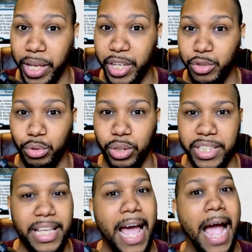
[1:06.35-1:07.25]
control is
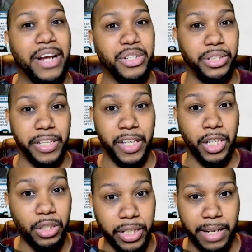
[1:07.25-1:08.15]
actually
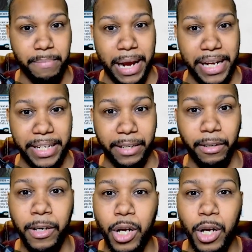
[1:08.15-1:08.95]
good in Pioneer,